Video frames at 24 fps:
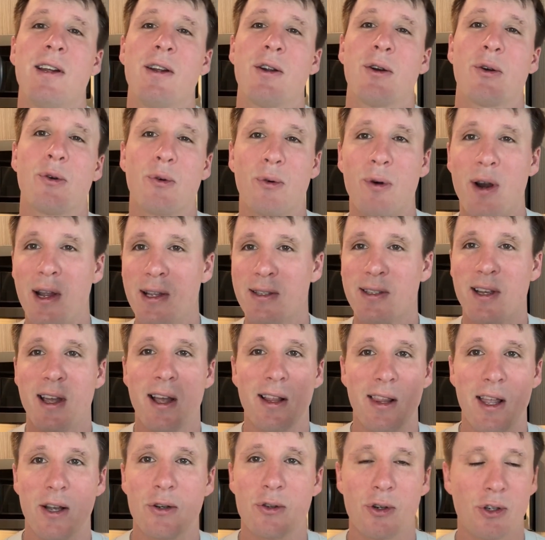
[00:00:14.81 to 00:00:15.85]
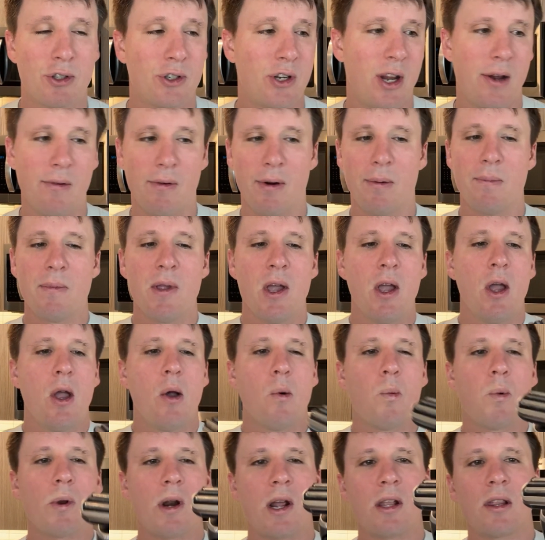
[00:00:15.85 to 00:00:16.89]
great electric shaver.
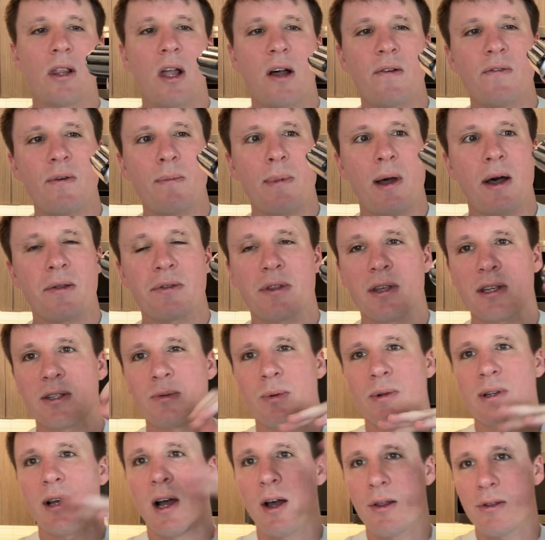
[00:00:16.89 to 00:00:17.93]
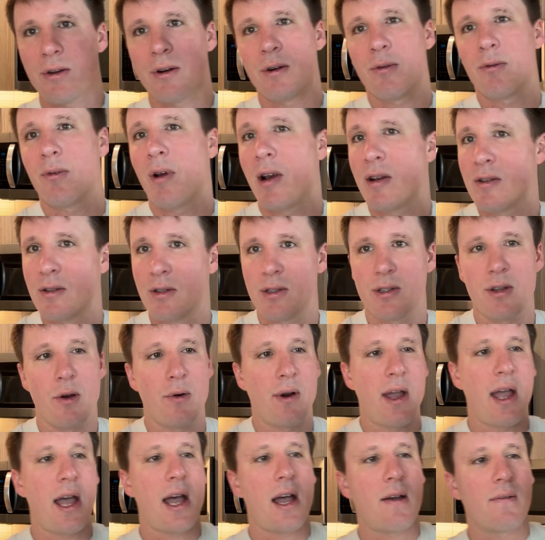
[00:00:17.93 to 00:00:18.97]
What I love about this, what other razors
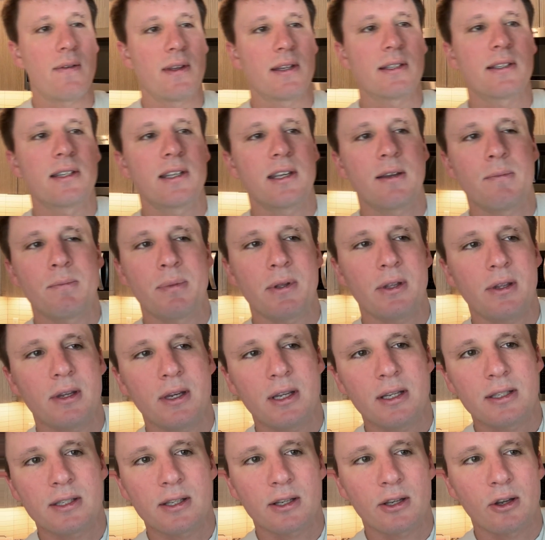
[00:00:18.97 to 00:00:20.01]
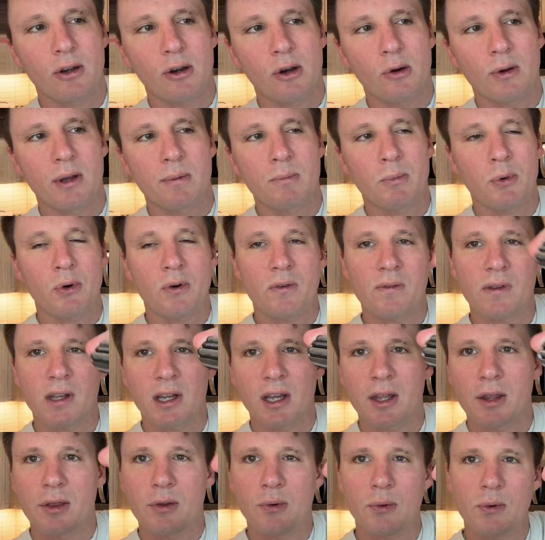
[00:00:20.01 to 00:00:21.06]
don't have, is the ability to go in more of
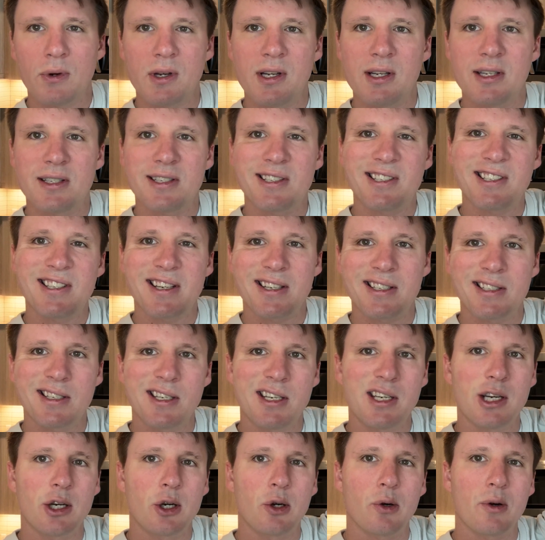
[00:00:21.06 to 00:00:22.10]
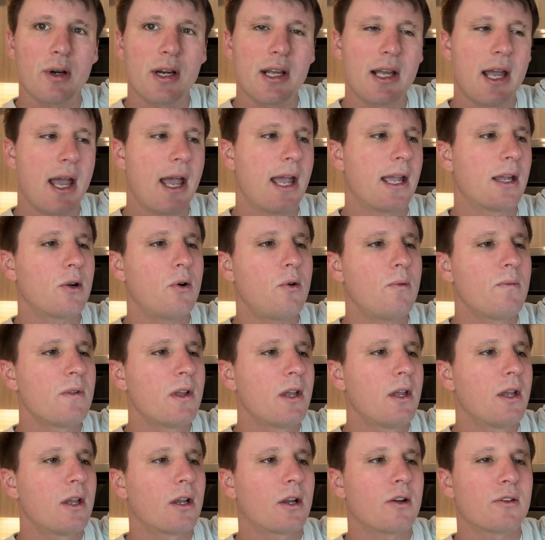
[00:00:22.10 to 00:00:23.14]
like a three sixty degree angle.
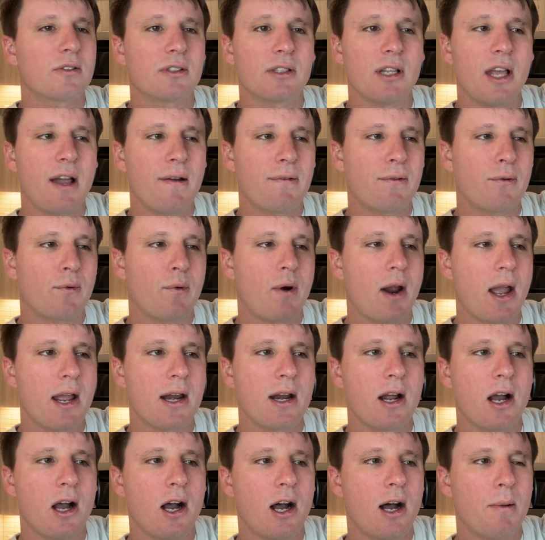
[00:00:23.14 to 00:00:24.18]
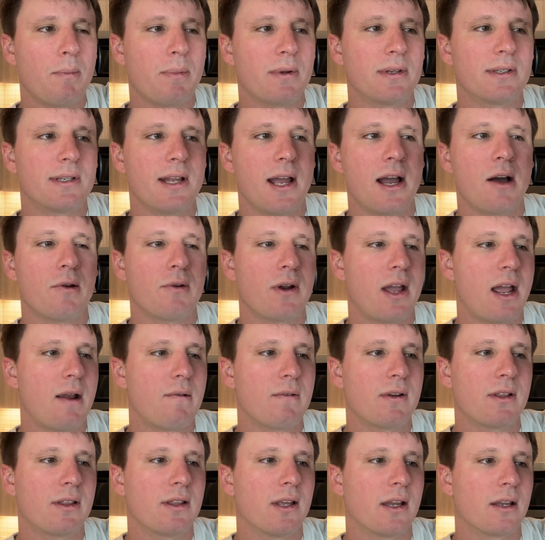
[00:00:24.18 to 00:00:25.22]
It goes left, right, up, down,
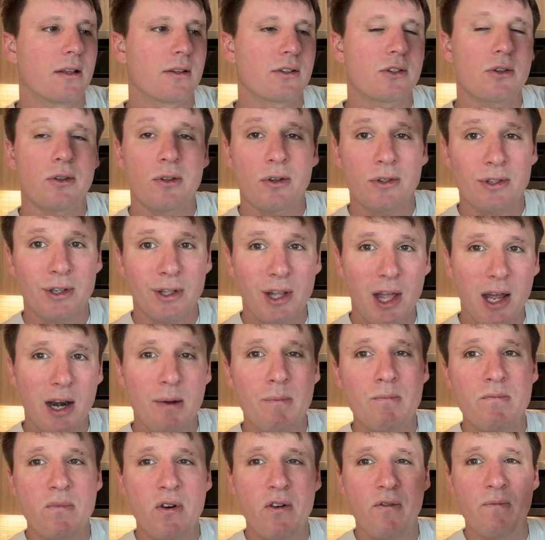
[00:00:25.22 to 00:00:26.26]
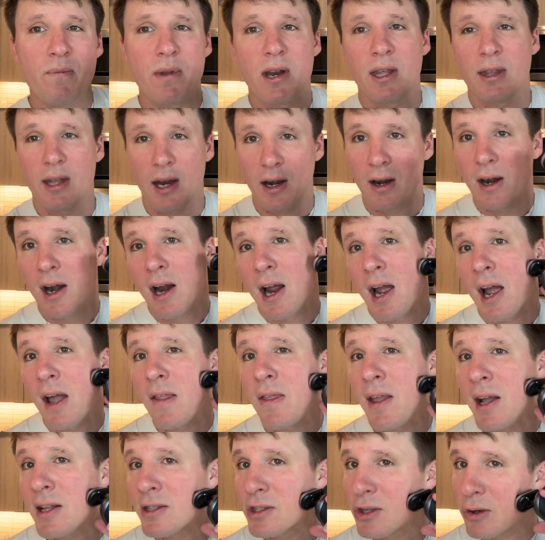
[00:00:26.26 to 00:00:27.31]
everything. So there's a lot of movement in there,
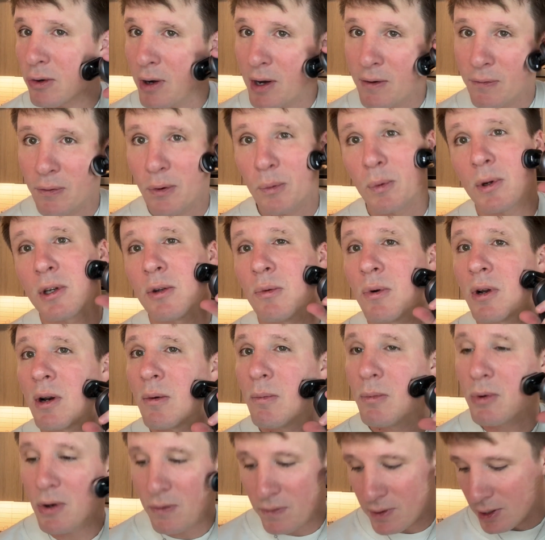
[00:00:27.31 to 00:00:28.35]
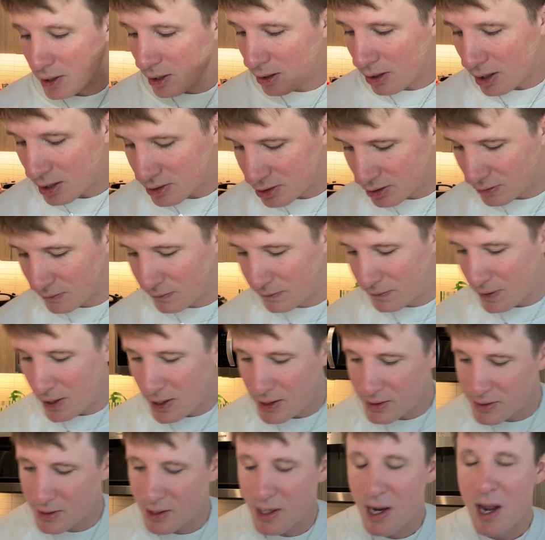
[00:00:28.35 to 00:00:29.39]
and that's great for when you want to move it across your
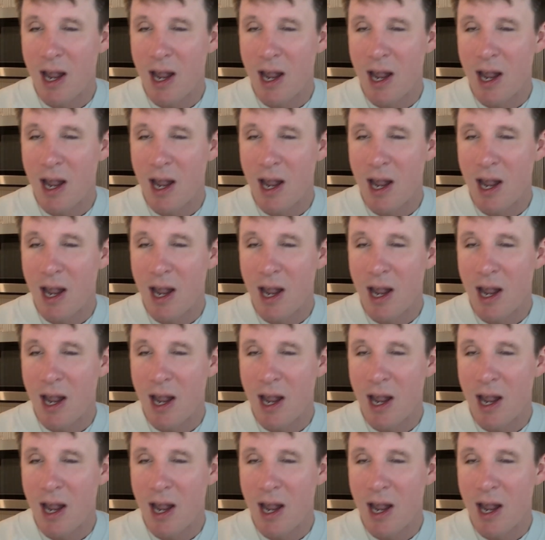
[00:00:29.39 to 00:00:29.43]
face